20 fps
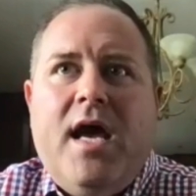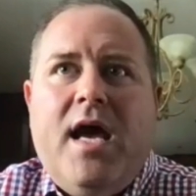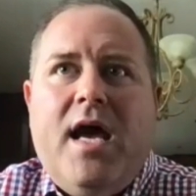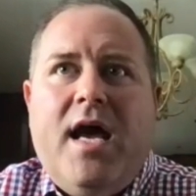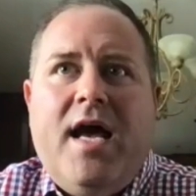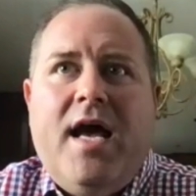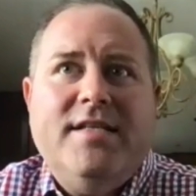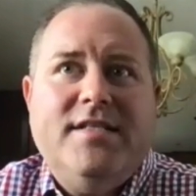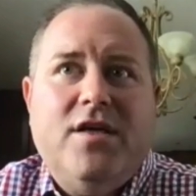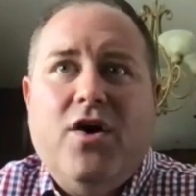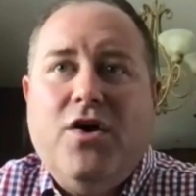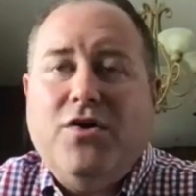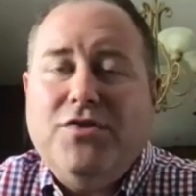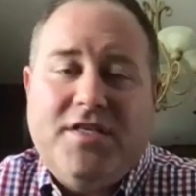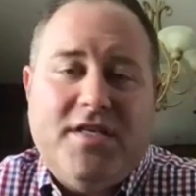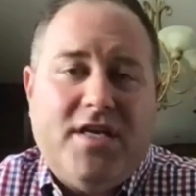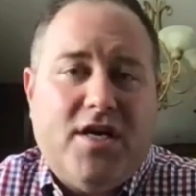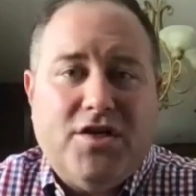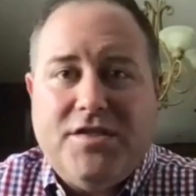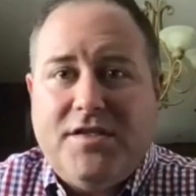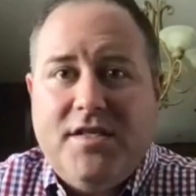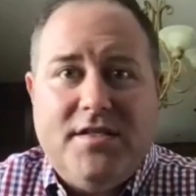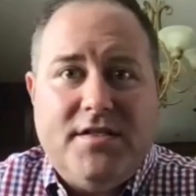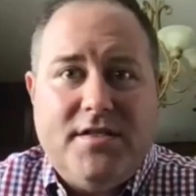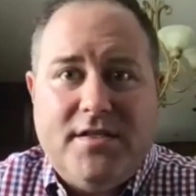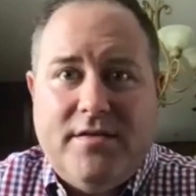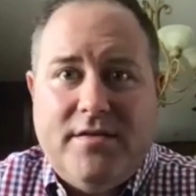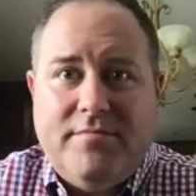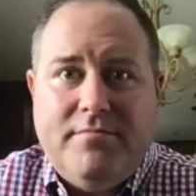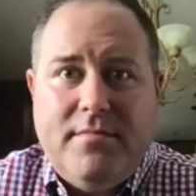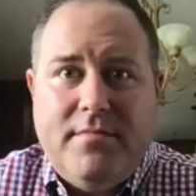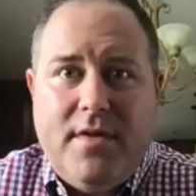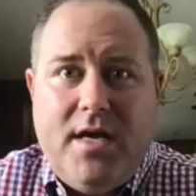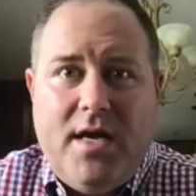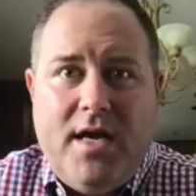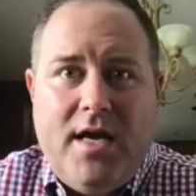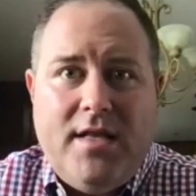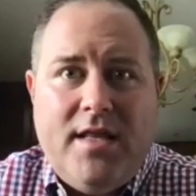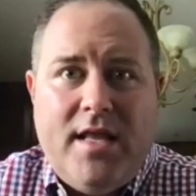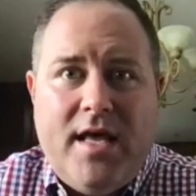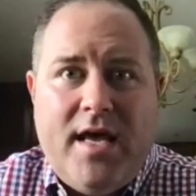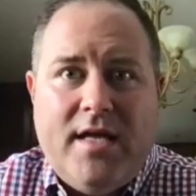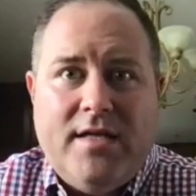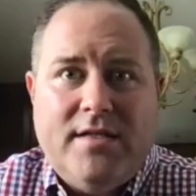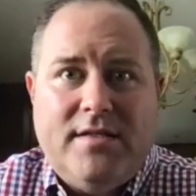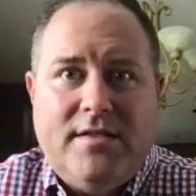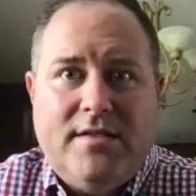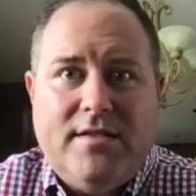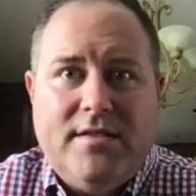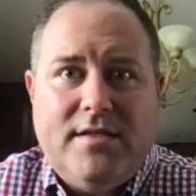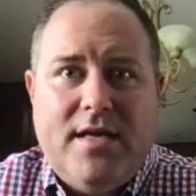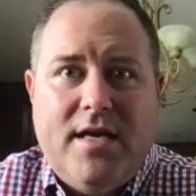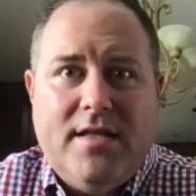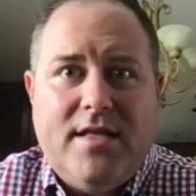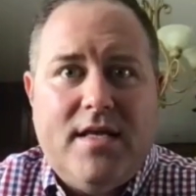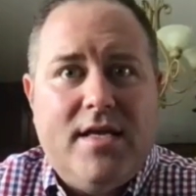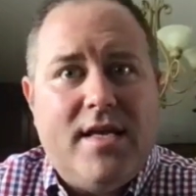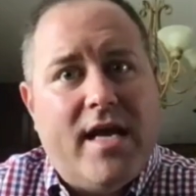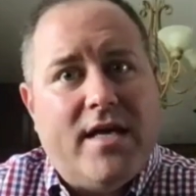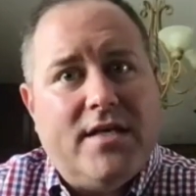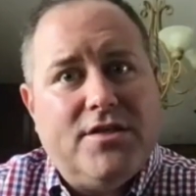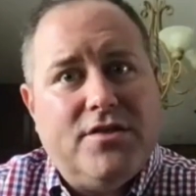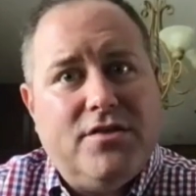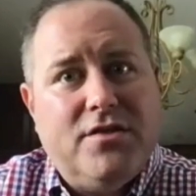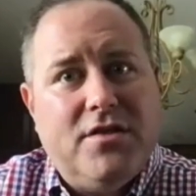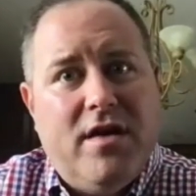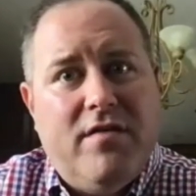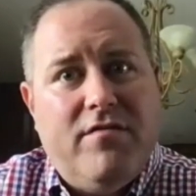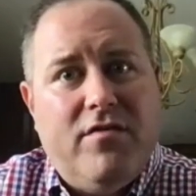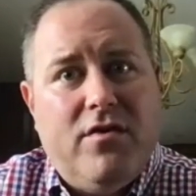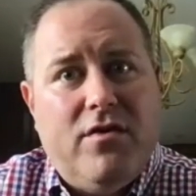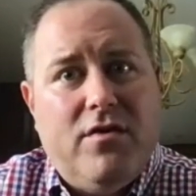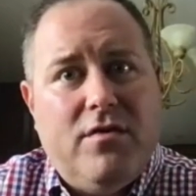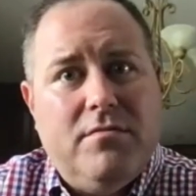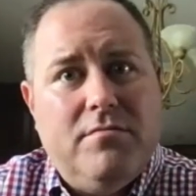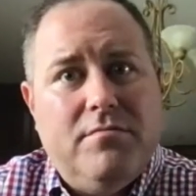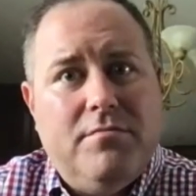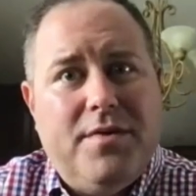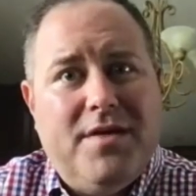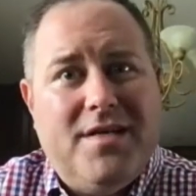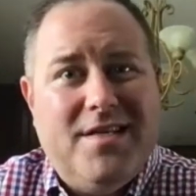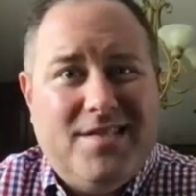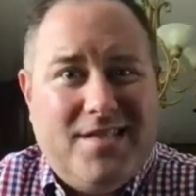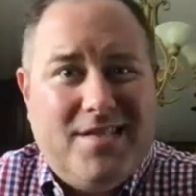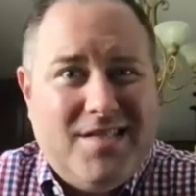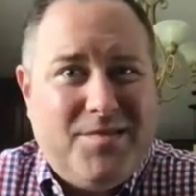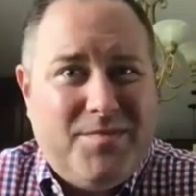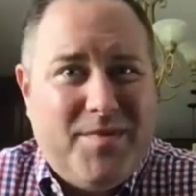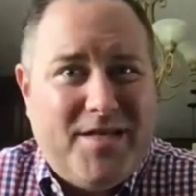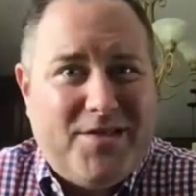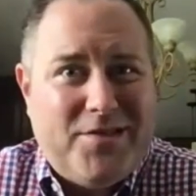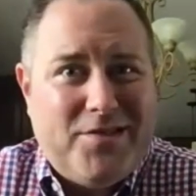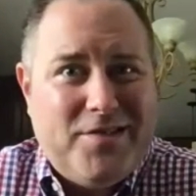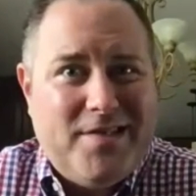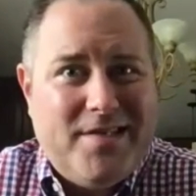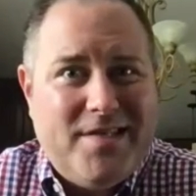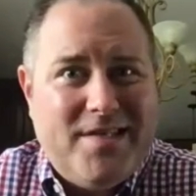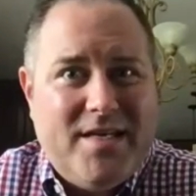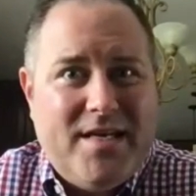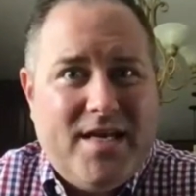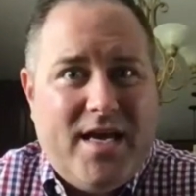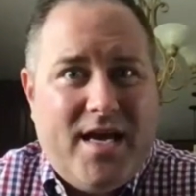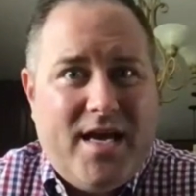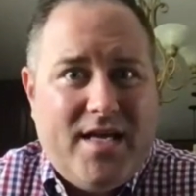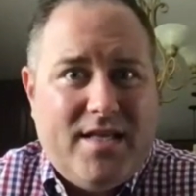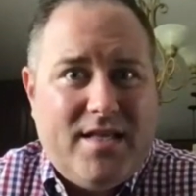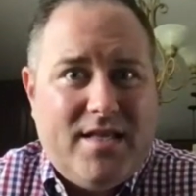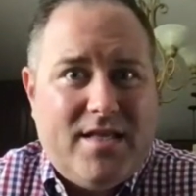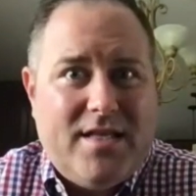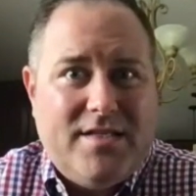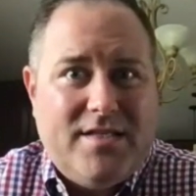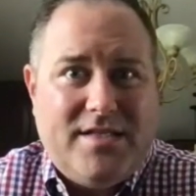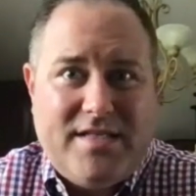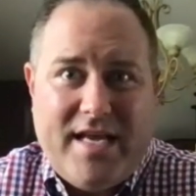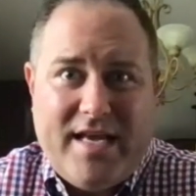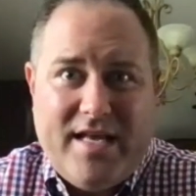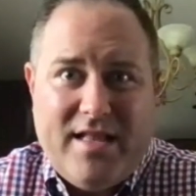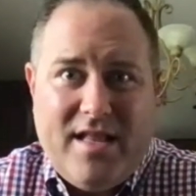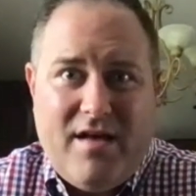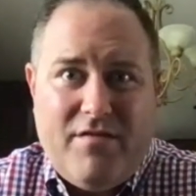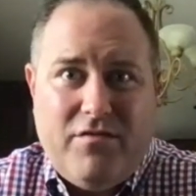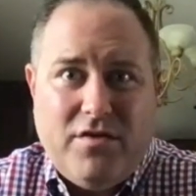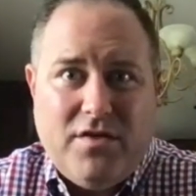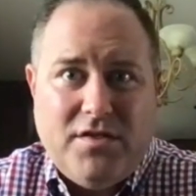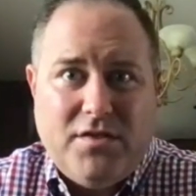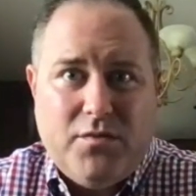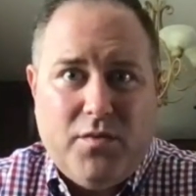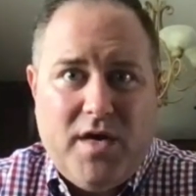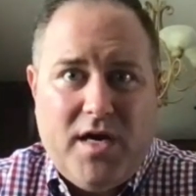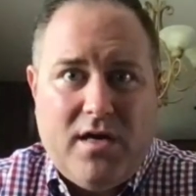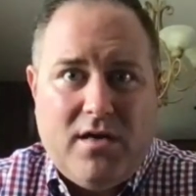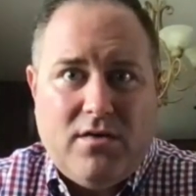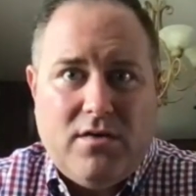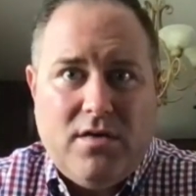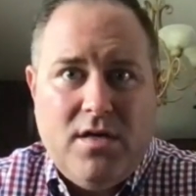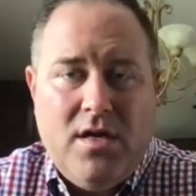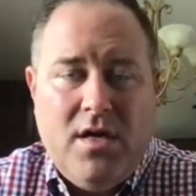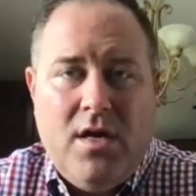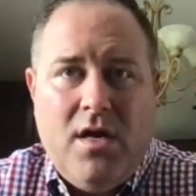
has halted our system, and that's at the national level, but it's especially at the state level as well.